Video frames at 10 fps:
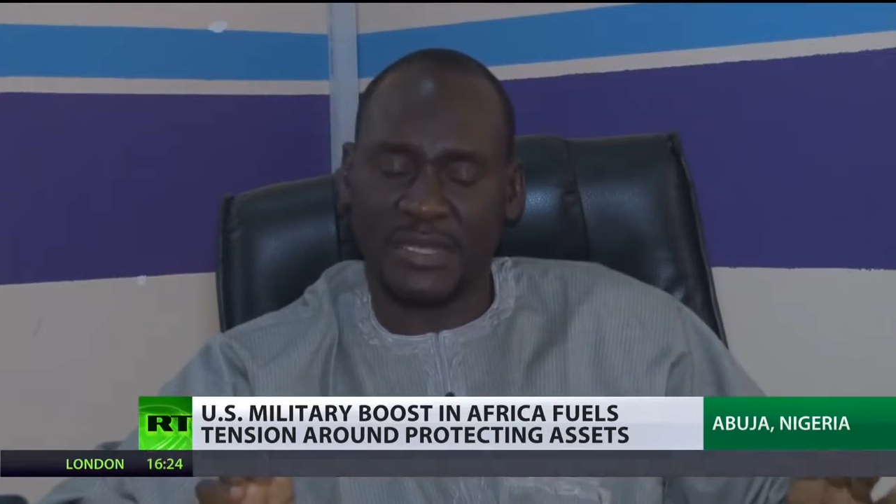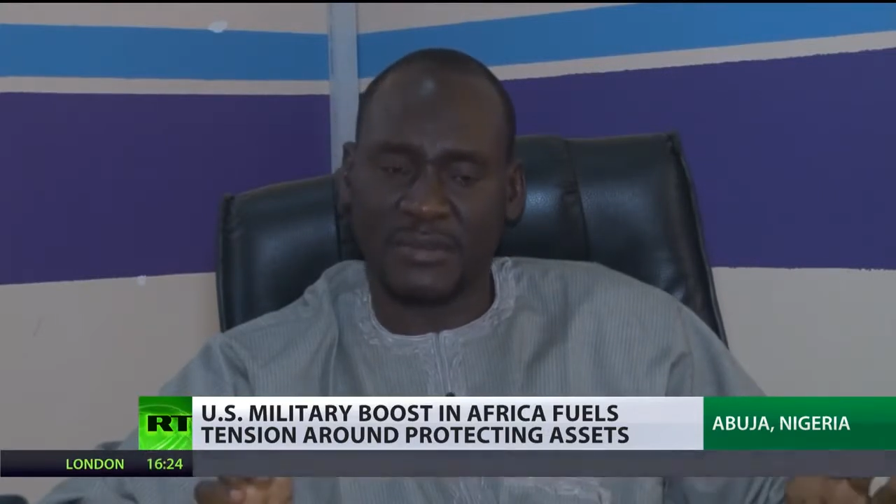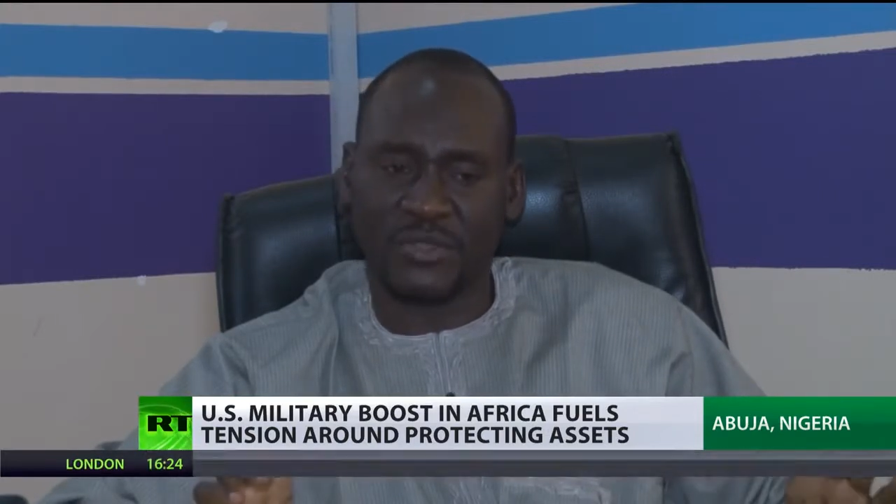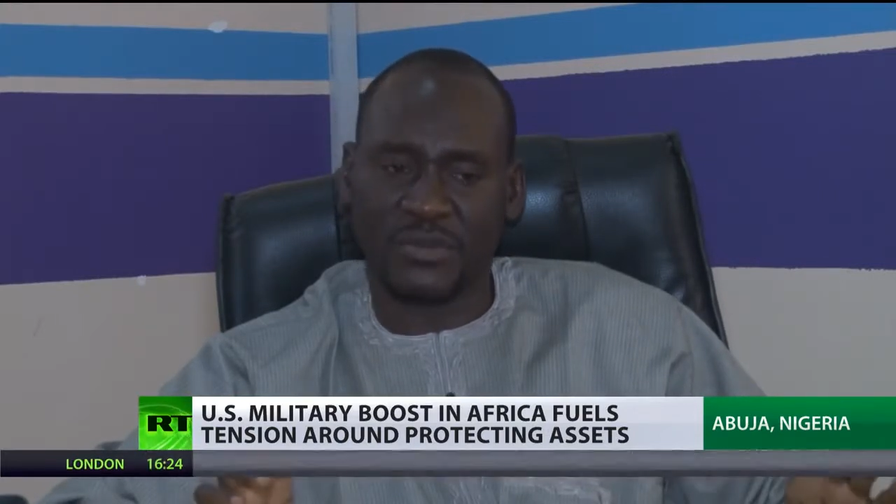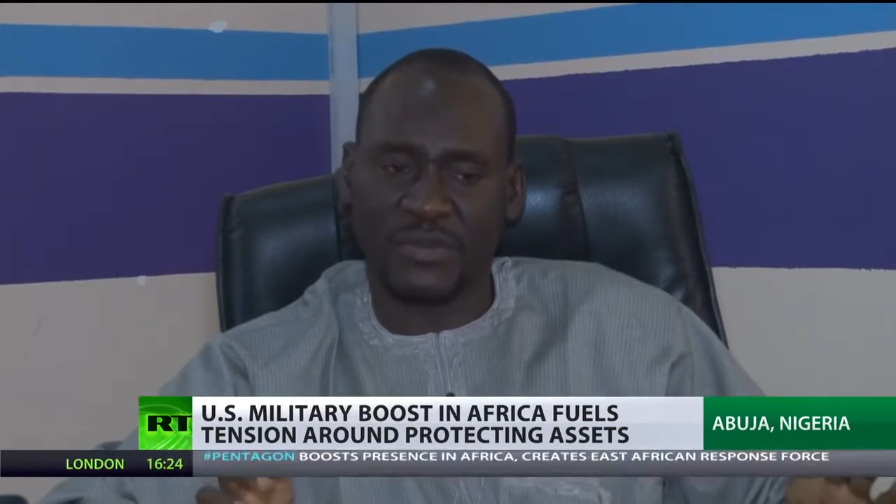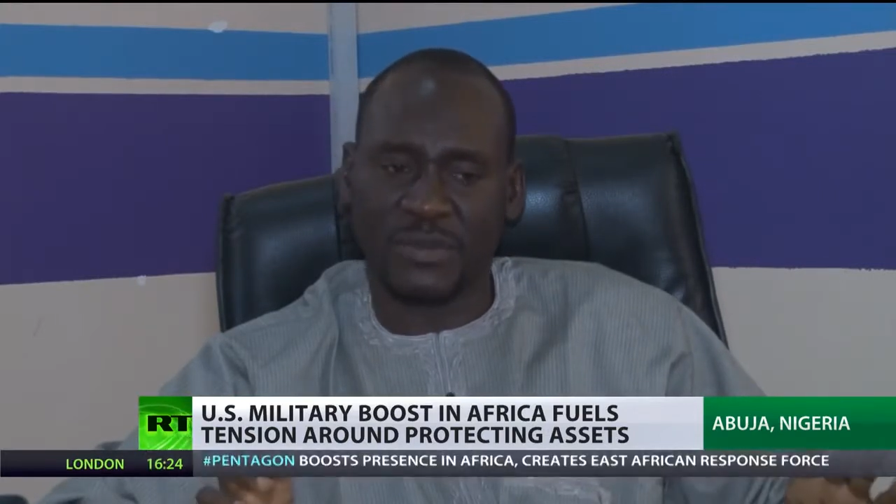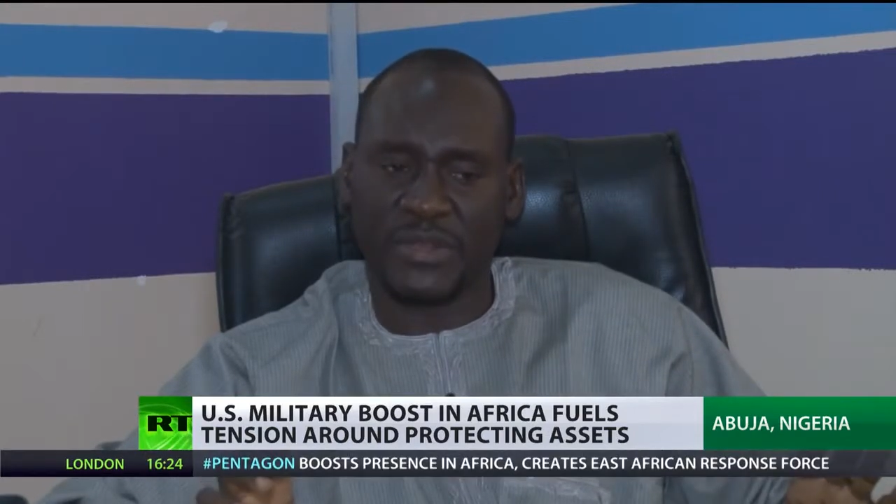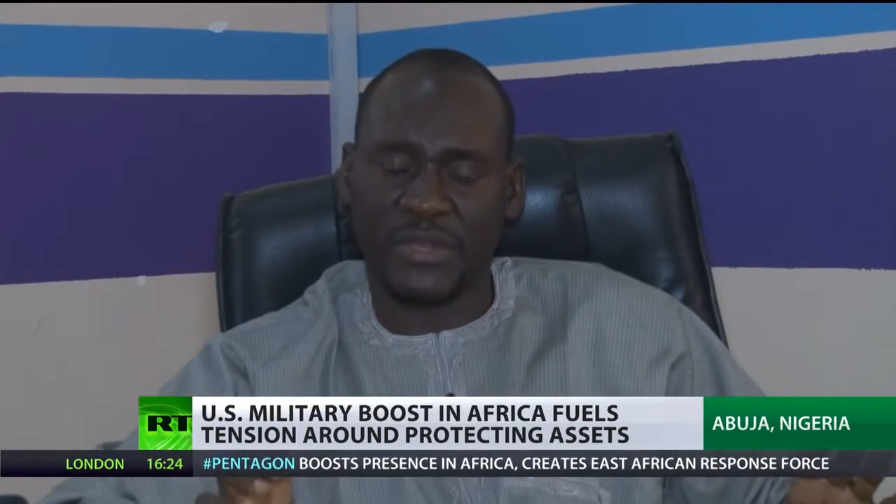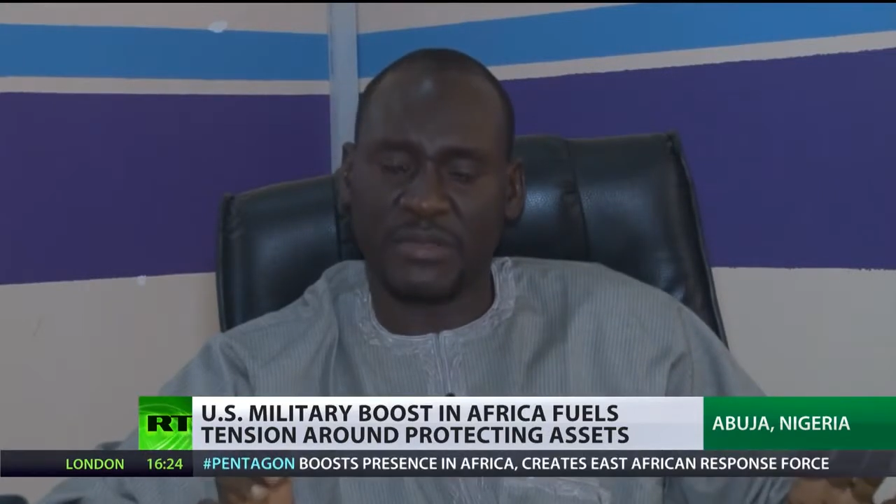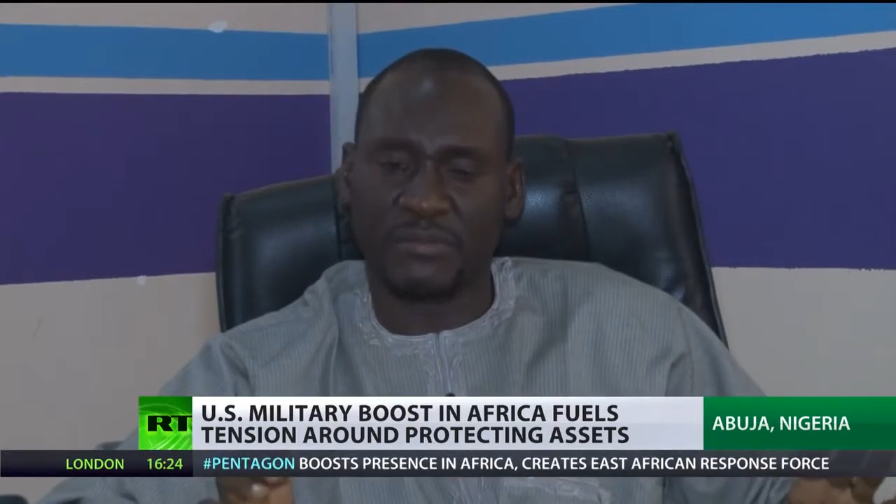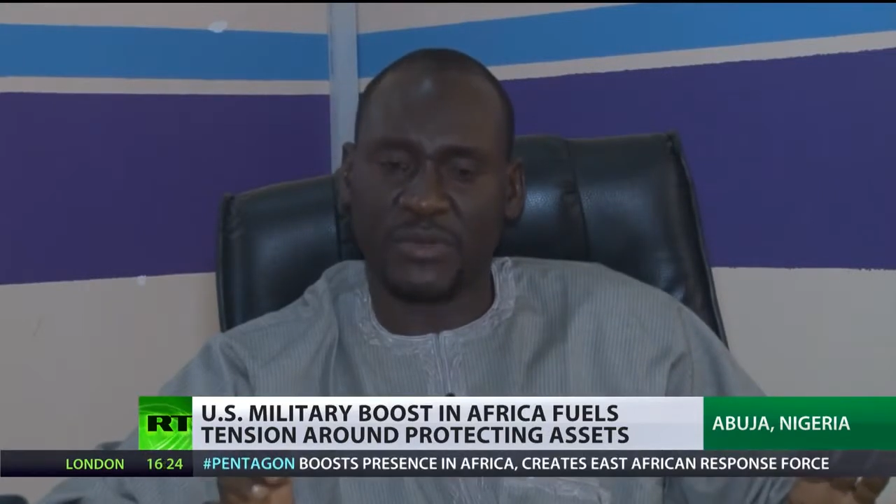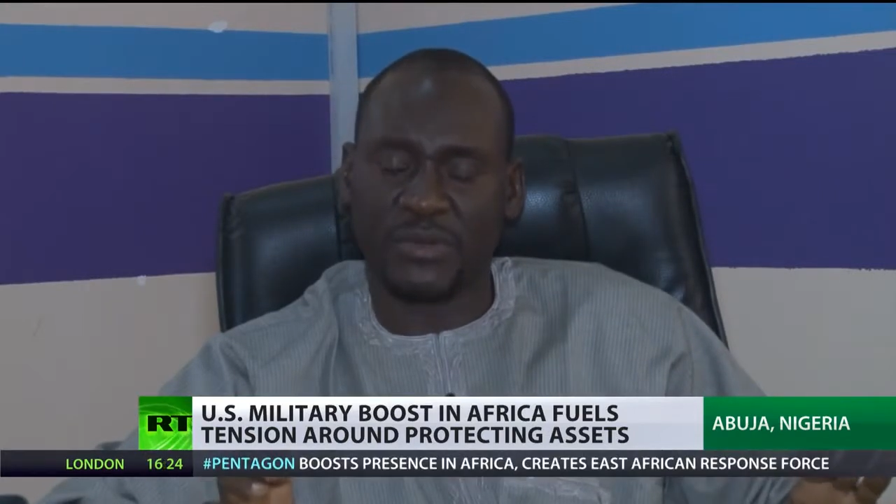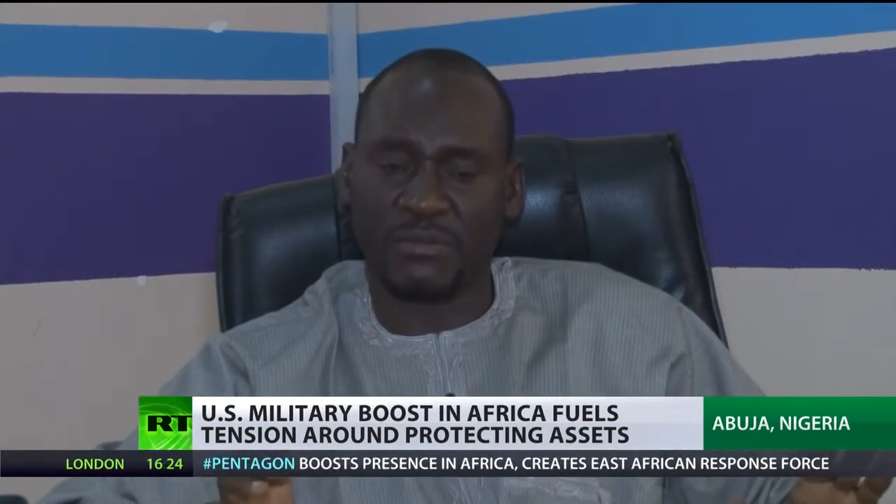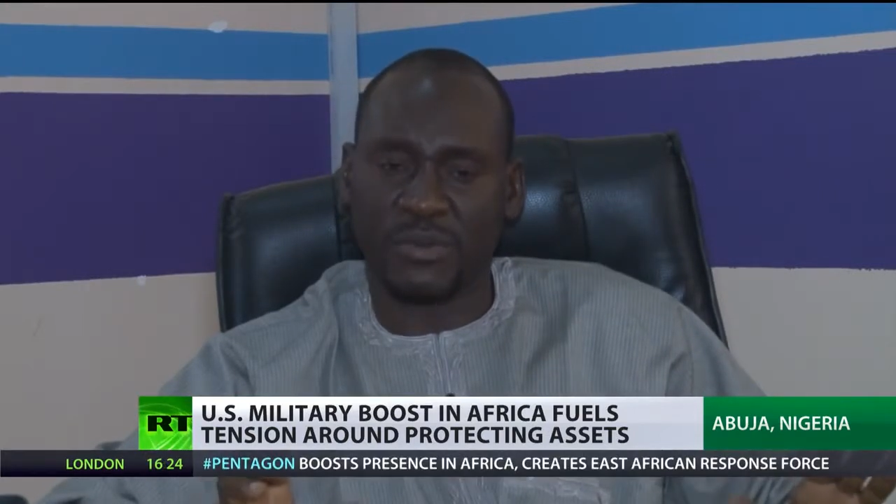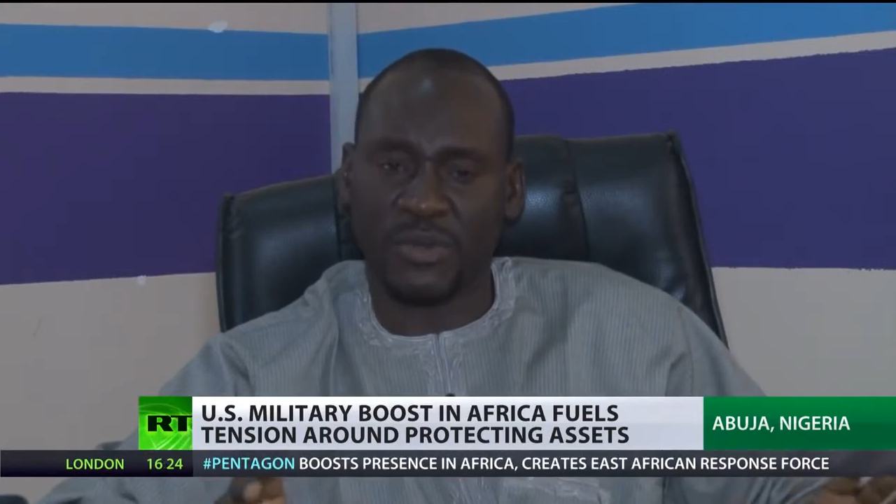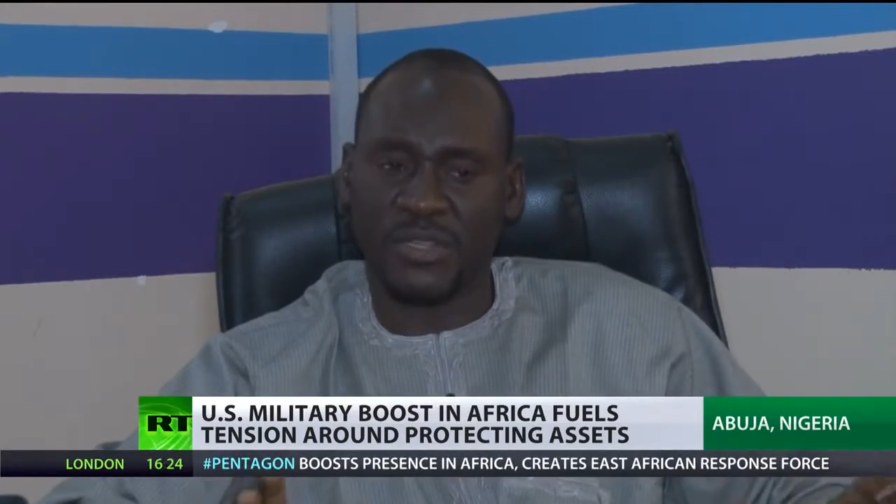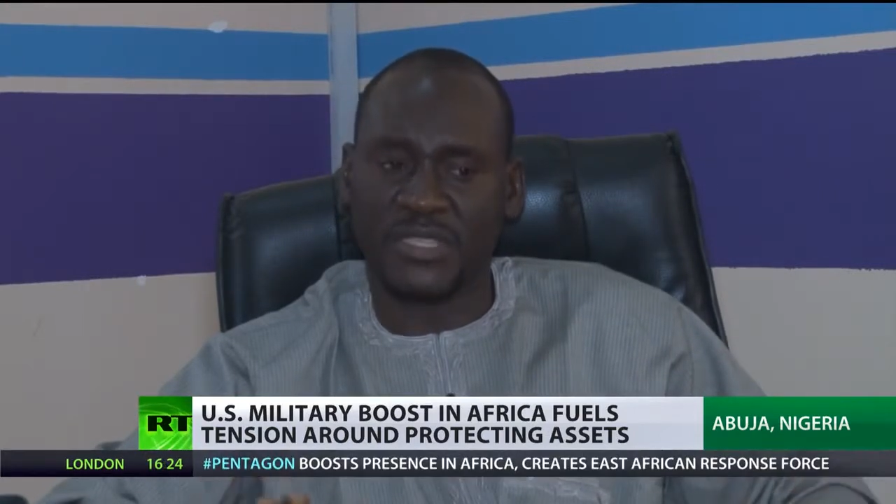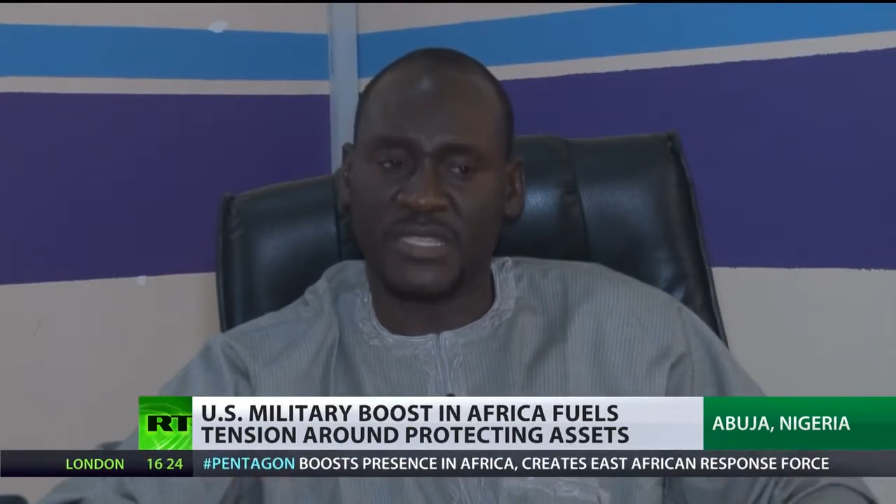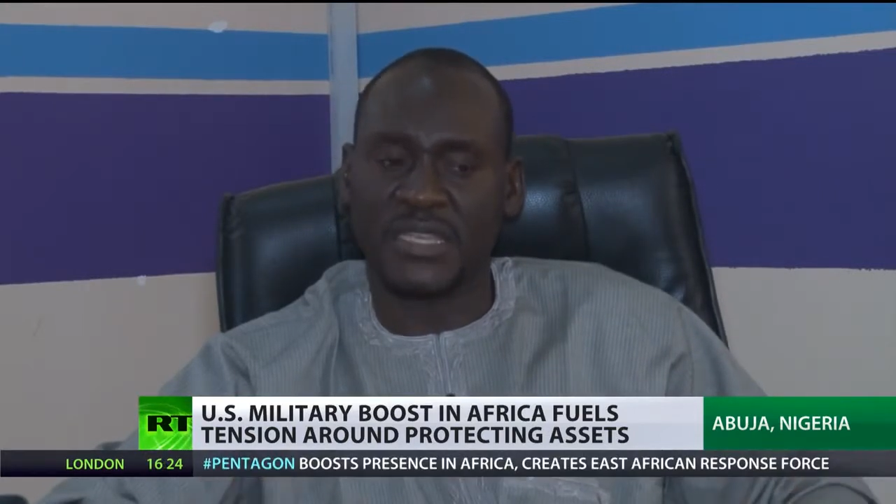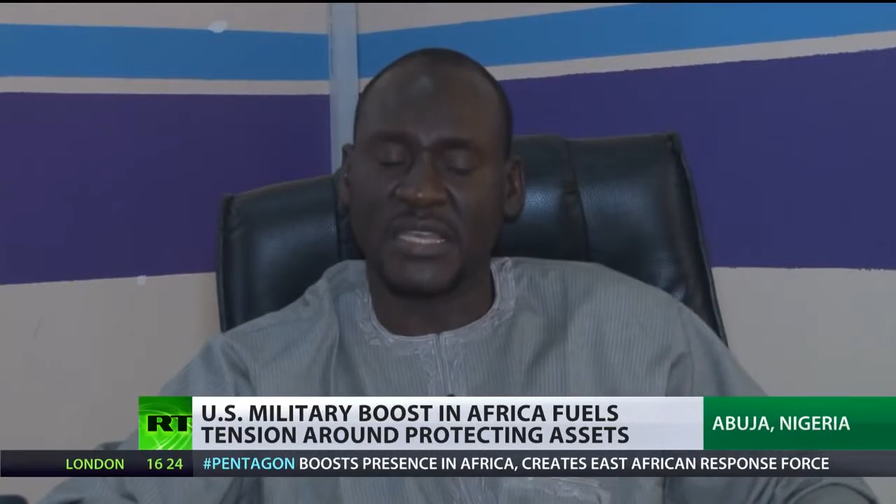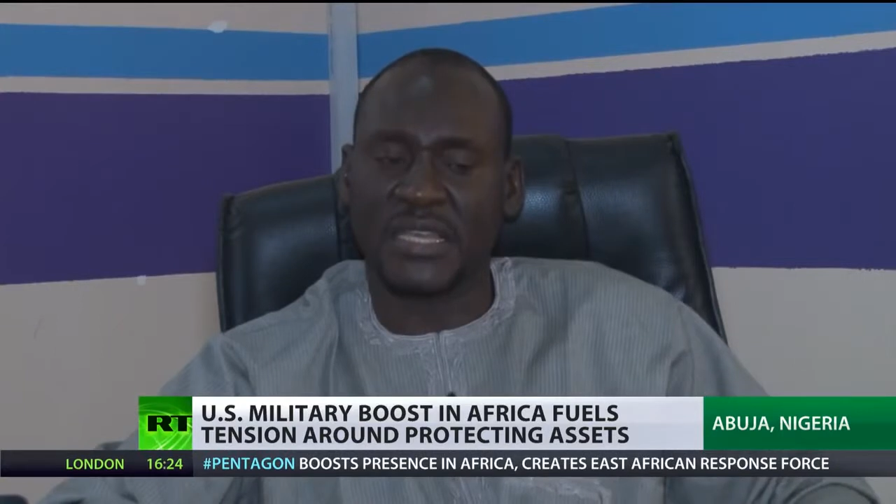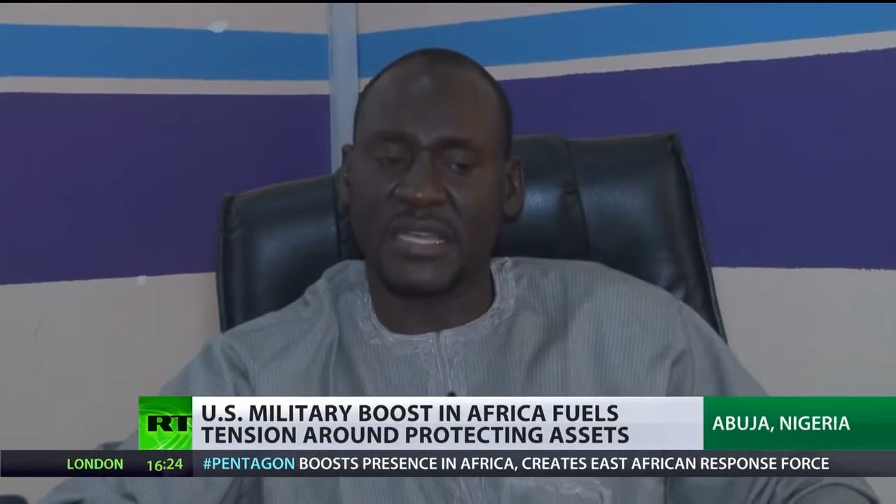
terms of American foreign policy,